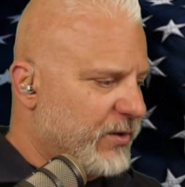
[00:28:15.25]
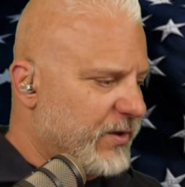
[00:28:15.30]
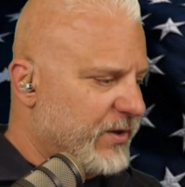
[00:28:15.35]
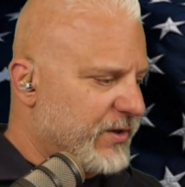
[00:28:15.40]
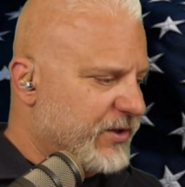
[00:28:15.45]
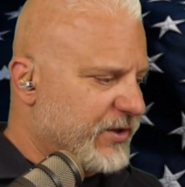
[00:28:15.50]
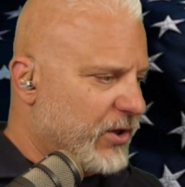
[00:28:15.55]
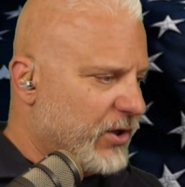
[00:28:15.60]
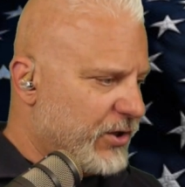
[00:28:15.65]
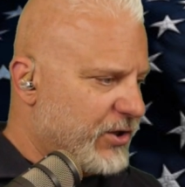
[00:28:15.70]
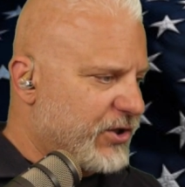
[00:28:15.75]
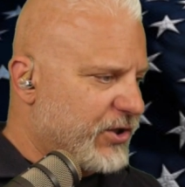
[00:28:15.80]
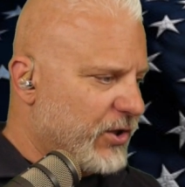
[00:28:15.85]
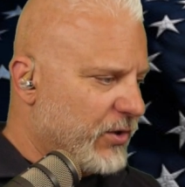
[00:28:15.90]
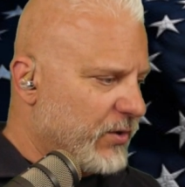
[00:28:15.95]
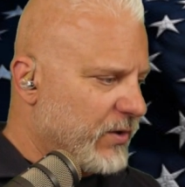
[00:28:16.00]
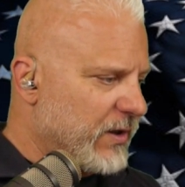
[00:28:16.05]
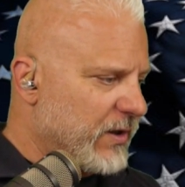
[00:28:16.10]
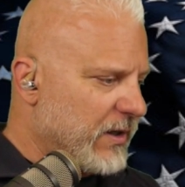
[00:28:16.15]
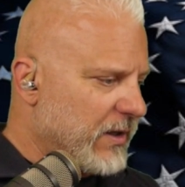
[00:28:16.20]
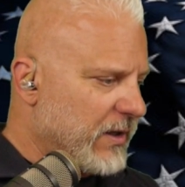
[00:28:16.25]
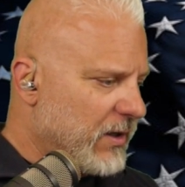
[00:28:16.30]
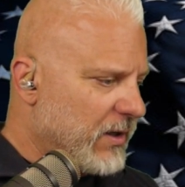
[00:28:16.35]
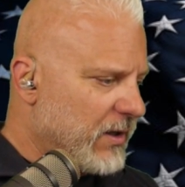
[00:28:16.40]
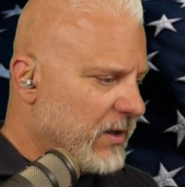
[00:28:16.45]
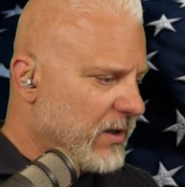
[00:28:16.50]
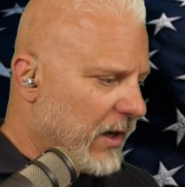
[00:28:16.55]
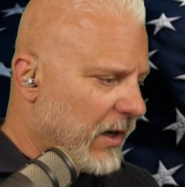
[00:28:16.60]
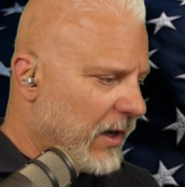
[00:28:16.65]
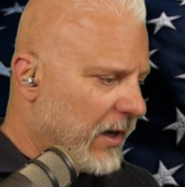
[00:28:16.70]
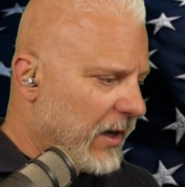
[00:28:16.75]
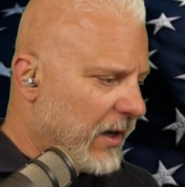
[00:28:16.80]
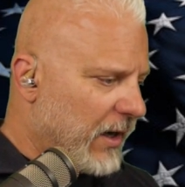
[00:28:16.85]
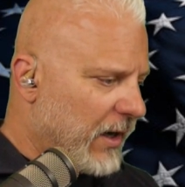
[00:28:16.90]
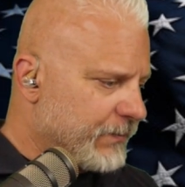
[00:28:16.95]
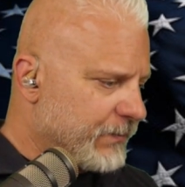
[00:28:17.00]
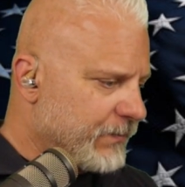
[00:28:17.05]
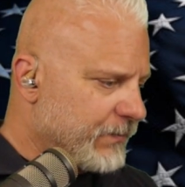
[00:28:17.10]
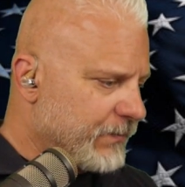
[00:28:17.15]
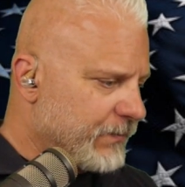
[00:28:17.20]
It's a good shoot.
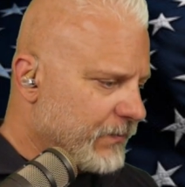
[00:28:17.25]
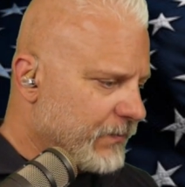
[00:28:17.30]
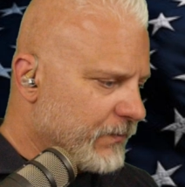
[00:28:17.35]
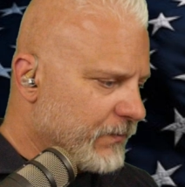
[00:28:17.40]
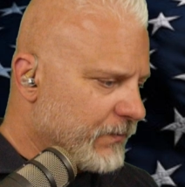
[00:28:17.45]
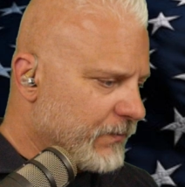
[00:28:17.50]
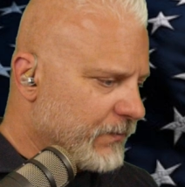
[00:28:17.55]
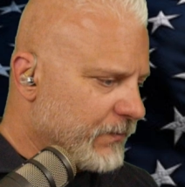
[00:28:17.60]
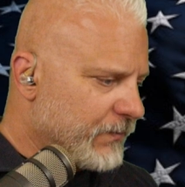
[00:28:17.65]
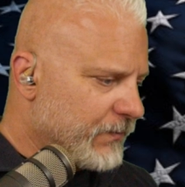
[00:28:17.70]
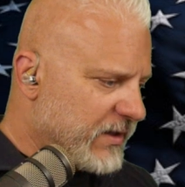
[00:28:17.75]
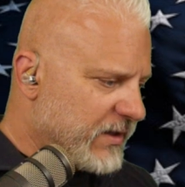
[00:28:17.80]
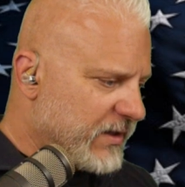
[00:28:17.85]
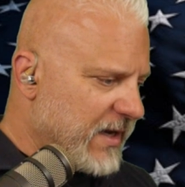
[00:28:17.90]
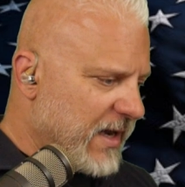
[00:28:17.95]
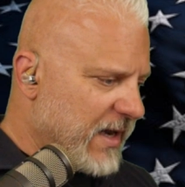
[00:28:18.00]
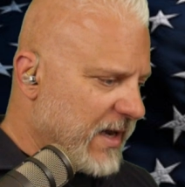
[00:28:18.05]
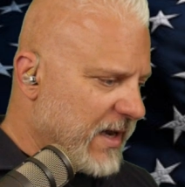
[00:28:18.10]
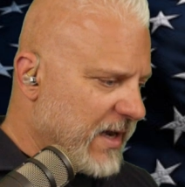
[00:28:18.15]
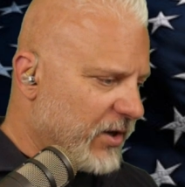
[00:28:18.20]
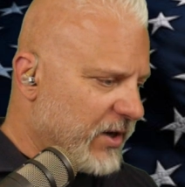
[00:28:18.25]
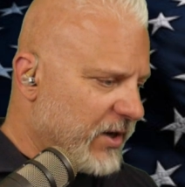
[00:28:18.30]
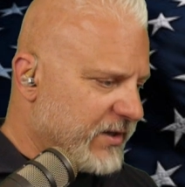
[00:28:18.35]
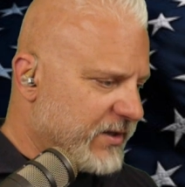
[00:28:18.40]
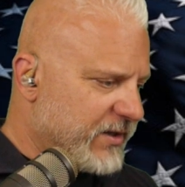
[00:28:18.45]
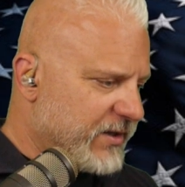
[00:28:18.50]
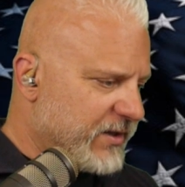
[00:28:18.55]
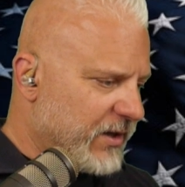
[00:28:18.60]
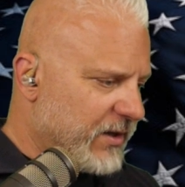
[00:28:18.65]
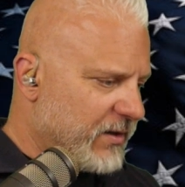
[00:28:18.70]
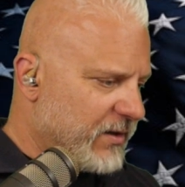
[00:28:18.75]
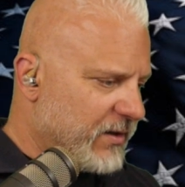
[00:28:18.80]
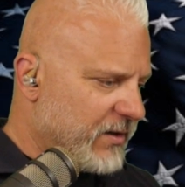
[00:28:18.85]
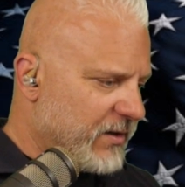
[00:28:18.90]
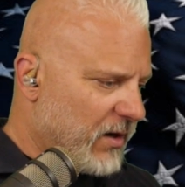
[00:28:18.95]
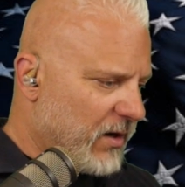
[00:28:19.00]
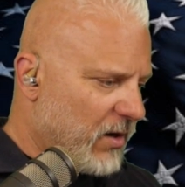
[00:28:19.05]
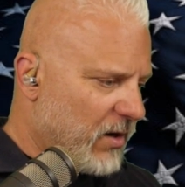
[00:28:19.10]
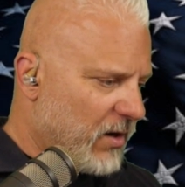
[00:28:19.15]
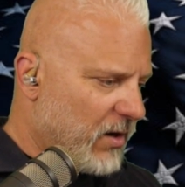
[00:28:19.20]
It's not good as in, oh,
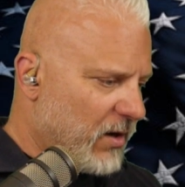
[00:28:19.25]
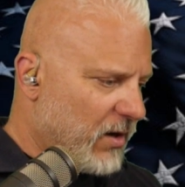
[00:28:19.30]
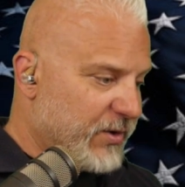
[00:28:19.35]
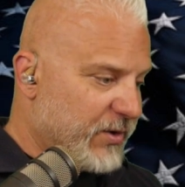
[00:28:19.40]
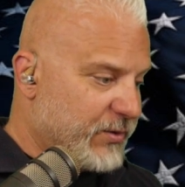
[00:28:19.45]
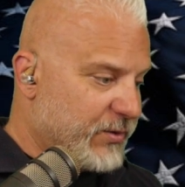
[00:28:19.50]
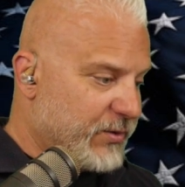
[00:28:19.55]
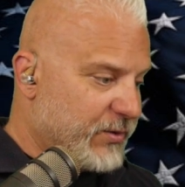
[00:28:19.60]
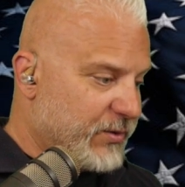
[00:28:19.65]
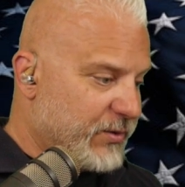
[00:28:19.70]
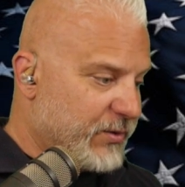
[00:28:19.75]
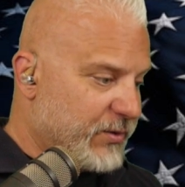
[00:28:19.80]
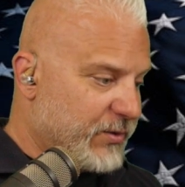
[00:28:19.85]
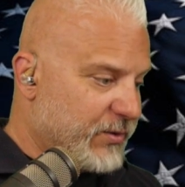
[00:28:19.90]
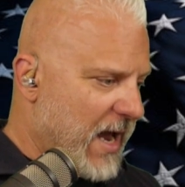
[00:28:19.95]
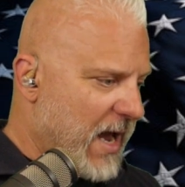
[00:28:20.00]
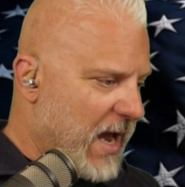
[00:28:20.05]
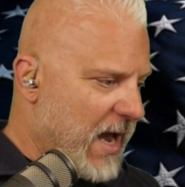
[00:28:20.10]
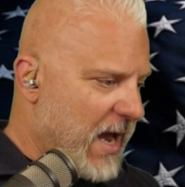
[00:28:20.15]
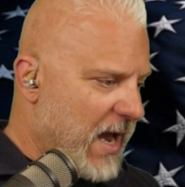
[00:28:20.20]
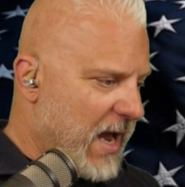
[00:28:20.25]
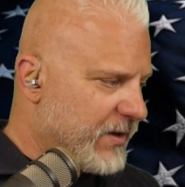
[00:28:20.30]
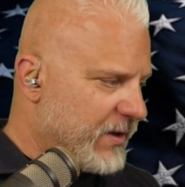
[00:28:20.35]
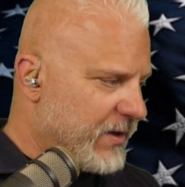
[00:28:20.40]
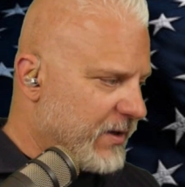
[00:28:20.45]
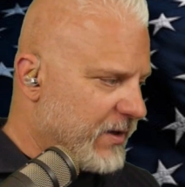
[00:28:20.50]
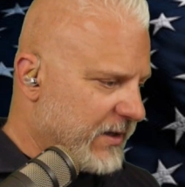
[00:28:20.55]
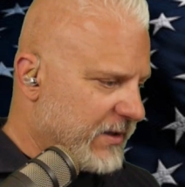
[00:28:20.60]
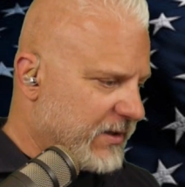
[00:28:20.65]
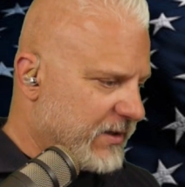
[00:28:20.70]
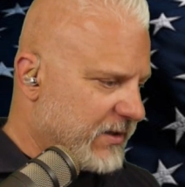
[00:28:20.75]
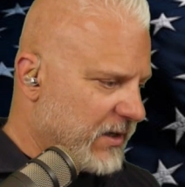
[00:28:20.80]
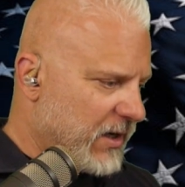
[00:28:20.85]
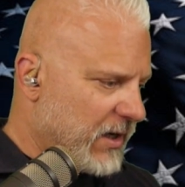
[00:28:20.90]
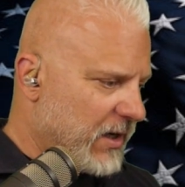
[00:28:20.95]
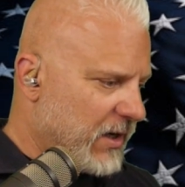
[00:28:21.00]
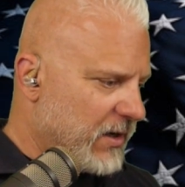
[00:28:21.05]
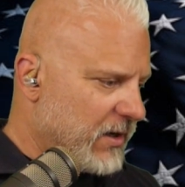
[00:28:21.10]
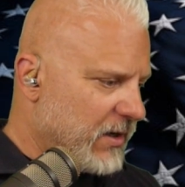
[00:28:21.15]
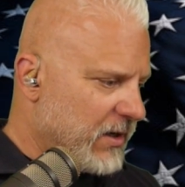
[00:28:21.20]
yeah, it was really good as it happened. It's
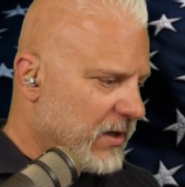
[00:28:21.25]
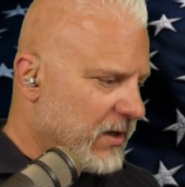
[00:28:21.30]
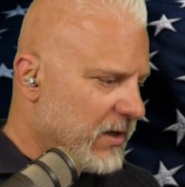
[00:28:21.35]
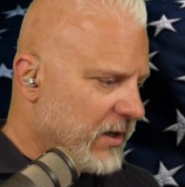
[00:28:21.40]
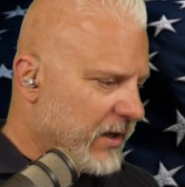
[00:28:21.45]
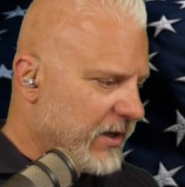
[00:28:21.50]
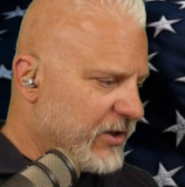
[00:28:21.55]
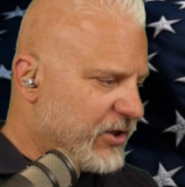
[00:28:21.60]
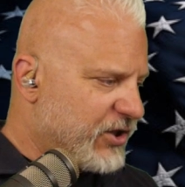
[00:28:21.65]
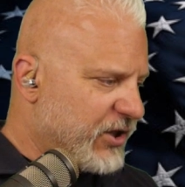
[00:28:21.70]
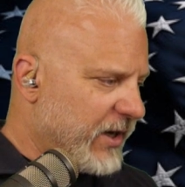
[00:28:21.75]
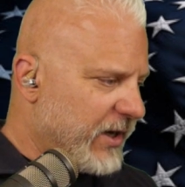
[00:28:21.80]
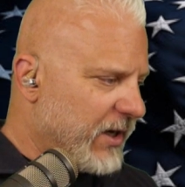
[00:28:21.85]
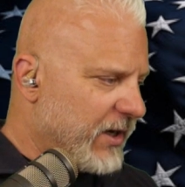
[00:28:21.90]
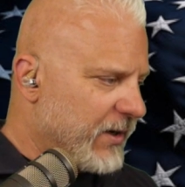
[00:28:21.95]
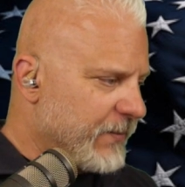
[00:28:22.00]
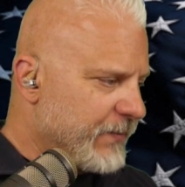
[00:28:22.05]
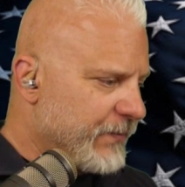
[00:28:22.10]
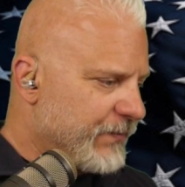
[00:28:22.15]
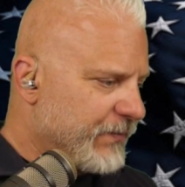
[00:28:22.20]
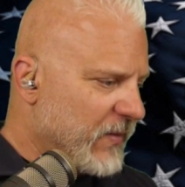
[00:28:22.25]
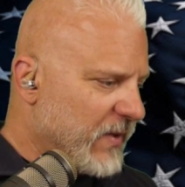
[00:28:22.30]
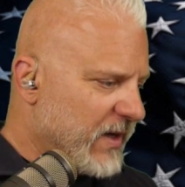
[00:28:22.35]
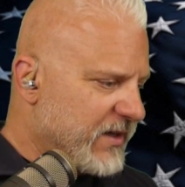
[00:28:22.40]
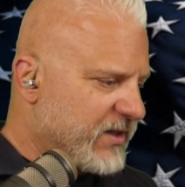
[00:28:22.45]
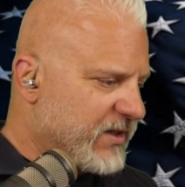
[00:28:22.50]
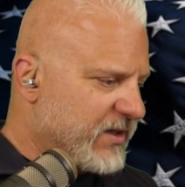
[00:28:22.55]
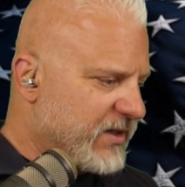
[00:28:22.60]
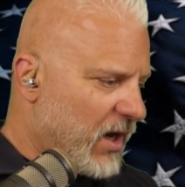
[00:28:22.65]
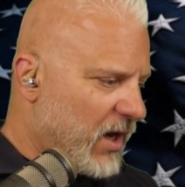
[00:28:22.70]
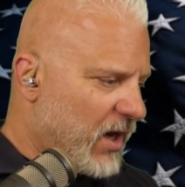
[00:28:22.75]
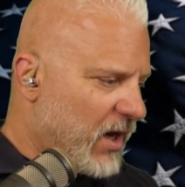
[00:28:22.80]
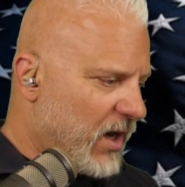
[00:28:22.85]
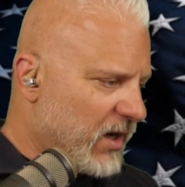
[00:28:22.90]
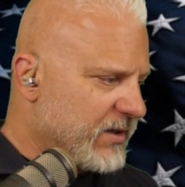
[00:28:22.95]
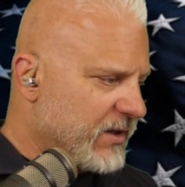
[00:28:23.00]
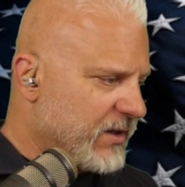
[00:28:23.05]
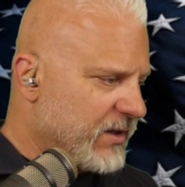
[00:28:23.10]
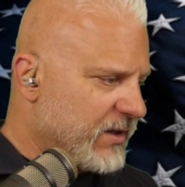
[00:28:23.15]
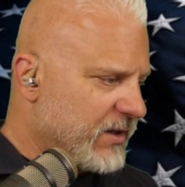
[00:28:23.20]
shitty. It sucks.
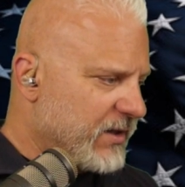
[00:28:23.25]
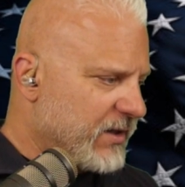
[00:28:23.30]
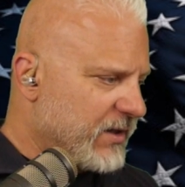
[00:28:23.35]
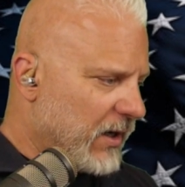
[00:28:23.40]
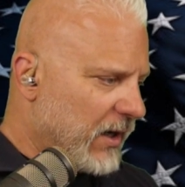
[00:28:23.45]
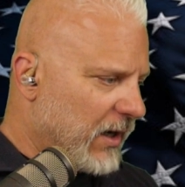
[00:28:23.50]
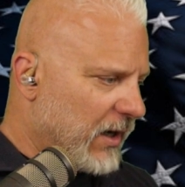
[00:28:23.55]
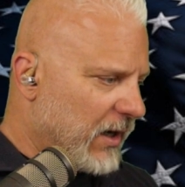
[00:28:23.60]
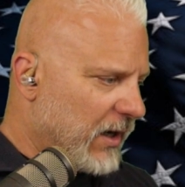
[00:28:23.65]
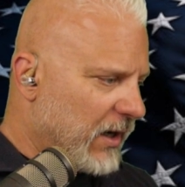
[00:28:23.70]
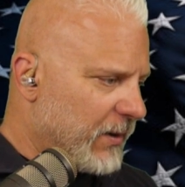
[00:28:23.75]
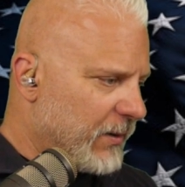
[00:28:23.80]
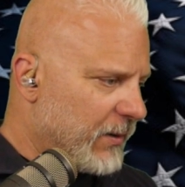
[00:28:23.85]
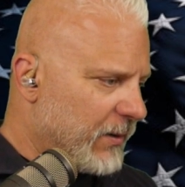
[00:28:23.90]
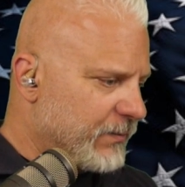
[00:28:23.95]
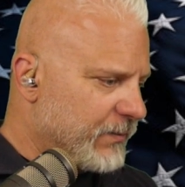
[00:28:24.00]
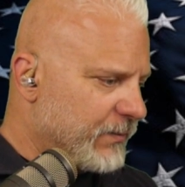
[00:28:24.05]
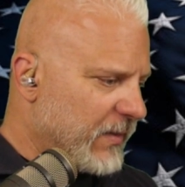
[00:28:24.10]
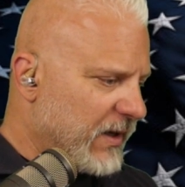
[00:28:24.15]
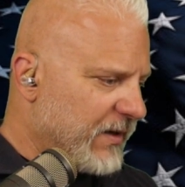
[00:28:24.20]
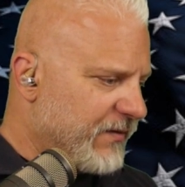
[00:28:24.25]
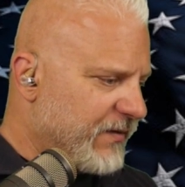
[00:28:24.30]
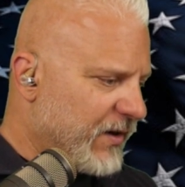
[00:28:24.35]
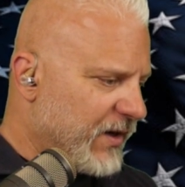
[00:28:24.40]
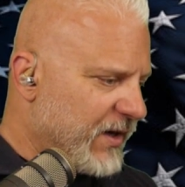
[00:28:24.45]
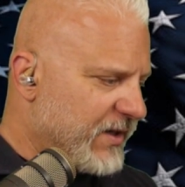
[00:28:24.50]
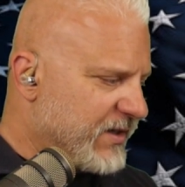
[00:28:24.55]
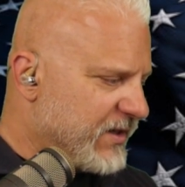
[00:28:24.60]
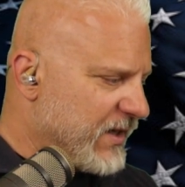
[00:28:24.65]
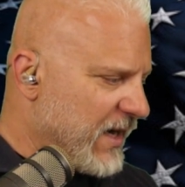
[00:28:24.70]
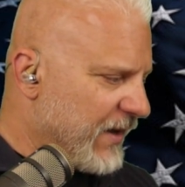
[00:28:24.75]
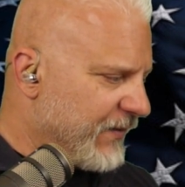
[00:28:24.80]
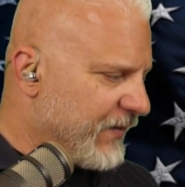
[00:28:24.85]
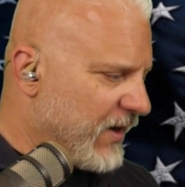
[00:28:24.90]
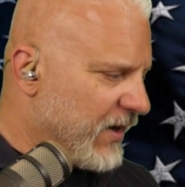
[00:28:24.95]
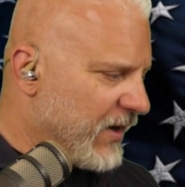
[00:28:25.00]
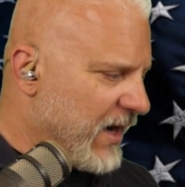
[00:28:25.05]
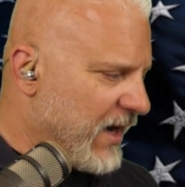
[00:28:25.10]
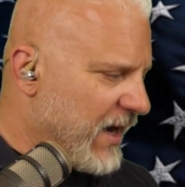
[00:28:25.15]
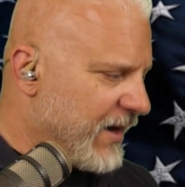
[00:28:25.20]
Very sad that
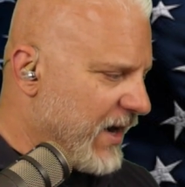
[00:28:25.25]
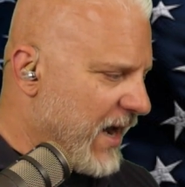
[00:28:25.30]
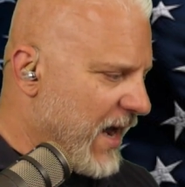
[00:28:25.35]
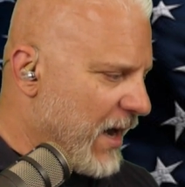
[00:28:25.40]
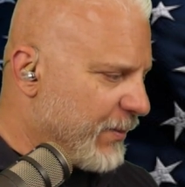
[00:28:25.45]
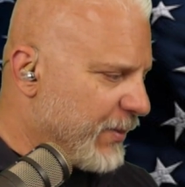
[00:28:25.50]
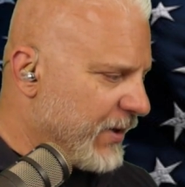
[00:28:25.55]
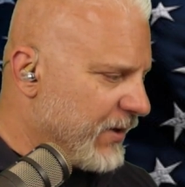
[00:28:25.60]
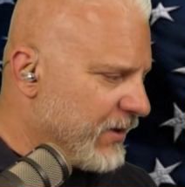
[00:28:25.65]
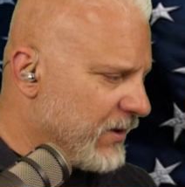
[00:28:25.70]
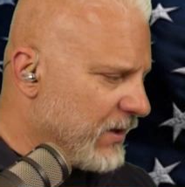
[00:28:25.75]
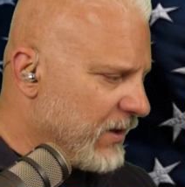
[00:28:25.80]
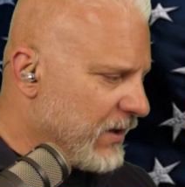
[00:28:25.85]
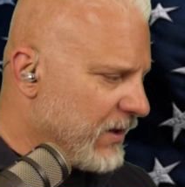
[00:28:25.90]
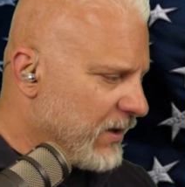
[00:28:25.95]
it had to happen.